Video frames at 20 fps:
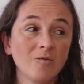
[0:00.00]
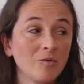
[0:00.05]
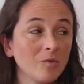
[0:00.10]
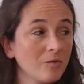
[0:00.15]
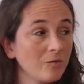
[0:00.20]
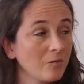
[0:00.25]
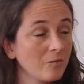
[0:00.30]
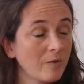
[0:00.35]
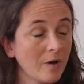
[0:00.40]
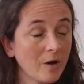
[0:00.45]

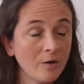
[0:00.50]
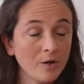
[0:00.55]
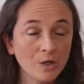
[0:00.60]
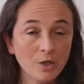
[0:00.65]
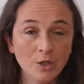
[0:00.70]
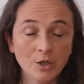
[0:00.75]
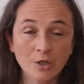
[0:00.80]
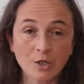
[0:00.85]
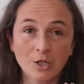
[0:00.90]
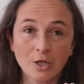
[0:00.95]
very
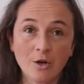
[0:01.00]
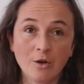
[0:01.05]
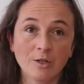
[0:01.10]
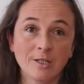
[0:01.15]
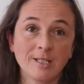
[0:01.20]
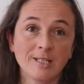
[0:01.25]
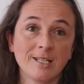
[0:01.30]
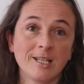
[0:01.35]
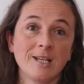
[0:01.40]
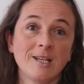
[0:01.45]
good chance
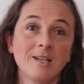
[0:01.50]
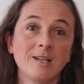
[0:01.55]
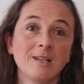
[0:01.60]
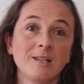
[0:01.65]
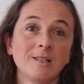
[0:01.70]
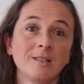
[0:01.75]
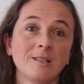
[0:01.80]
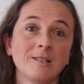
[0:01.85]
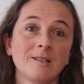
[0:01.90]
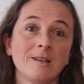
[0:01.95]

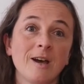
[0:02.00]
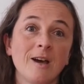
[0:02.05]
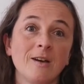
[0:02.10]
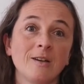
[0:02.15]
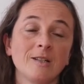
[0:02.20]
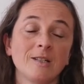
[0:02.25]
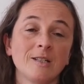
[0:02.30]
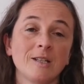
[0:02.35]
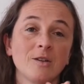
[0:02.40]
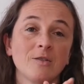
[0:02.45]
is that
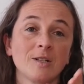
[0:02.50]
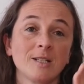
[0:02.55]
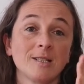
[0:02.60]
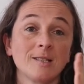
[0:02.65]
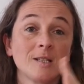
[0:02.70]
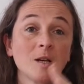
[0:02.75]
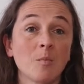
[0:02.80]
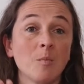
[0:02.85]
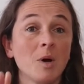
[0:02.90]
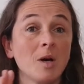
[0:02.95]
there is
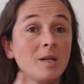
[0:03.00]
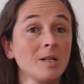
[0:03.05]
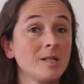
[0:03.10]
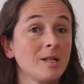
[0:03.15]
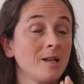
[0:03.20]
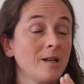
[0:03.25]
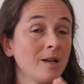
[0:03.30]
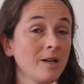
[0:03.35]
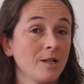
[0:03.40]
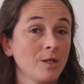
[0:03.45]
some
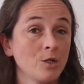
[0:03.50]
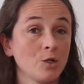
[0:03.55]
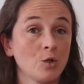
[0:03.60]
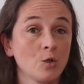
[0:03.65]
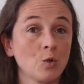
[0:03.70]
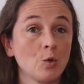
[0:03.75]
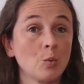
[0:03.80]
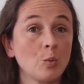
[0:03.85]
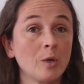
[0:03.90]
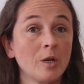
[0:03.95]
underlying
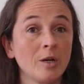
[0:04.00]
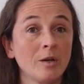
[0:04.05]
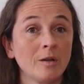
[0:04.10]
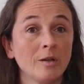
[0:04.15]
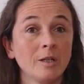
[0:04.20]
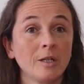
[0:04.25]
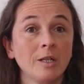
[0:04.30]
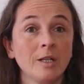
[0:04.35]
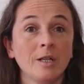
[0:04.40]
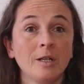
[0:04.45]
trauma
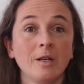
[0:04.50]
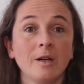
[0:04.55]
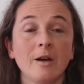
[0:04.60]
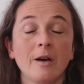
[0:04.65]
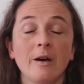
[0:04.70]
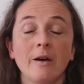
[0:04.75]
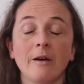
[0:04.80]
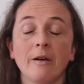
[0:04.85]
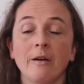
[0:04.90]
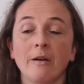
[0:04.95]

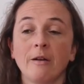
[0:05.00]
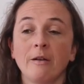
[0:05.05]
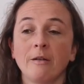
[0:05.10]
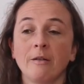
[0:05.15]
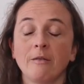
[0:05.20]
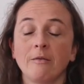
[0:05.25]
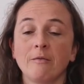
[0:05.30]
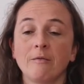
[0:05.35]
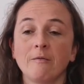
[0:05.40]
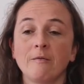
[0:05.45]

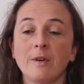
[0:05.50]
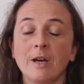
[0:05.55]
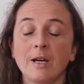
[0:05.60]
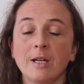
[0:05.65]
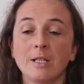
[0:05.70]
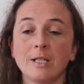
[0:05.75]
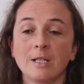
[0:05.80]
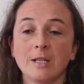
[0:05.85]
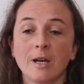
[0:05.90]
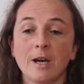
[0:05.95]

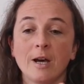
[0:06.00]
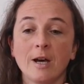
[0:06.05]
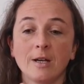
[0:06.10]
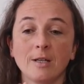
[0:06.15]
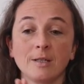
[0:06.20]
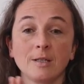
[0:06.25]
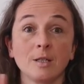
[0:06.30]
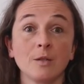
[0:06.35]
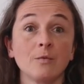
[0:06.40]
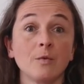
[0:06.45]
that
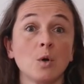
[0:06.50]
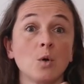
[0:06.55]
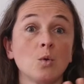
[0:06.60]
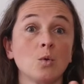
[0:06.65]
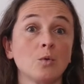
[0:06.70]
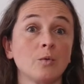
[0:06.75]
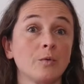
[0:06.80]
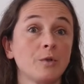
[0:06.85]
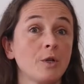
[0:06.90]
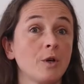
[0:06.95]
has
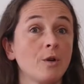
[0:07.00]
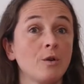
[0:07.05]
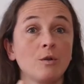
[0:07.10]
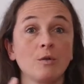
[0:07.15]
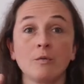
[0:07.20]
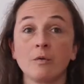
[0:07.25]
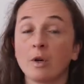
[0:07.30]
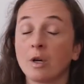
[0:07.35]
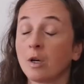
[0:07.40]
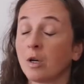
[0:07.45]
evolved
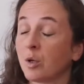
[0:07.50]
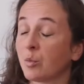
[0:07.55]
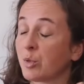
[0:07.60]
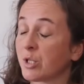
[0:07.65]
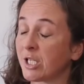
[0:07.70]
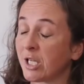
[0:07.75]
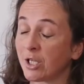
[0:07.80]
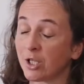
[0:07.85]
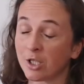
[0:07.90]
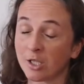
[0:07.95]
over
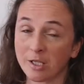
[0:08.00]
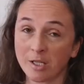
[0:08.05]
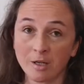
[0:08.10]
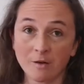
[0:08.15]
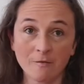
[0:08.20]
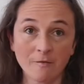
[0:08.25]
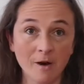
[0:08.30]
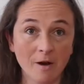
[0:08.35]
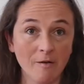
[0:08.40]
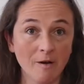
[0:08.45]
potentially a
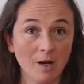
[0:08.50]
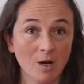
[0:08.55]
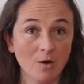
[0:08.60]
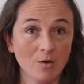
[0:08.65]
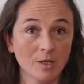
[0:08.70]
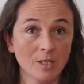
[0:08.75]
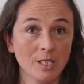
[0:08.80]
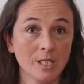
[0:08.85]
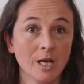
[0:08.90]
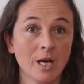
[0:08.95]
very
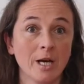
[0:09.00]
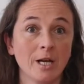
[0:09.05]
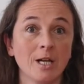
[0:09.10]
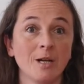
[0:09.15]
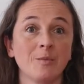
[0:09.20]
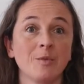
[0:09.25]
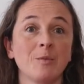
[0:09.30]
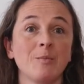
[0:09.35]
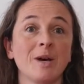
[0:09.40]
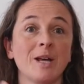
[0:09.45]
long
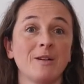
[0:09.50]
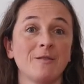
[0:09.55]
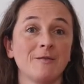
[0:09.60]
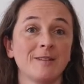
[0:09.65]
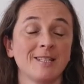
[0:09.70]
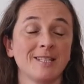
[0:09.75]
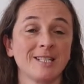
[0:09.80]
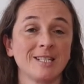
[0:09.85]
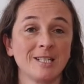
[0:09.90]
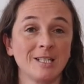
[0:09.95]
time and
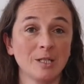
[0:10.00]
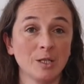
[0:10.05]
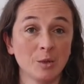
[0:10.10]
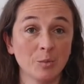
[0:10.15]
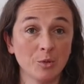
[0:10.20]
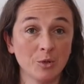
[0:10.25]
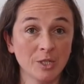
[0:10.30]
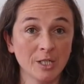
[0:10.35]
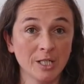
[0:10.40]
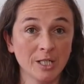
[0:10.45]
manifested in the
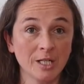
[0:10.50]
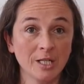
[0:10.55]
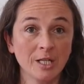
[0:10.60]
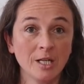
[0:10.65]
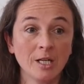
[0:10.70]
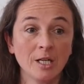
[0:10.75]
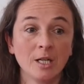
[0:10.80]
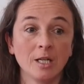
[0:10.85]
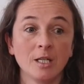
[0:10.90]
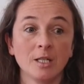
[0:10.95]
body
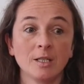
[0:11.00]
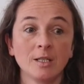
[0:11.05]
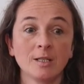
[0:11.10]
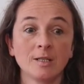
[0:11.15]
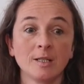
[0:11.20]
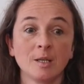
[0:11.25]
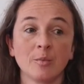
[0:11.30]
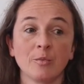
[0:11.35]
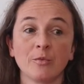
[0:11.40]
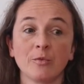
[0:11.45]
in
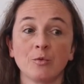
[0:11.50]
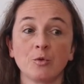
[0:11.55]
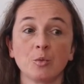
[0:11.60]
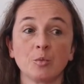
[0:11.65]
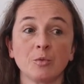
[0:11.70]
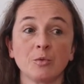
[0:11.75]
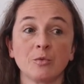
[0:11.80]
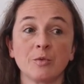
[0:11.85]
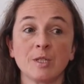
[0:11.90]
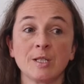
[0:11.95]
some form
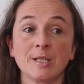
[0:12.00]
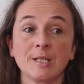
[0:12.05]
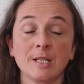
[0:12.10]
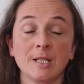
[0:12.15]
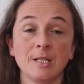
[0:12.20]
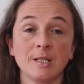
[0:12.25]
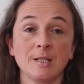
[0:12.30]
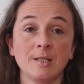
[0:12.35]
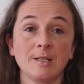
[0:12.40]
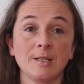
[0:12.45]
of
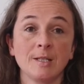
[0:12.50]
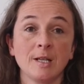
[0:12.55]
disease,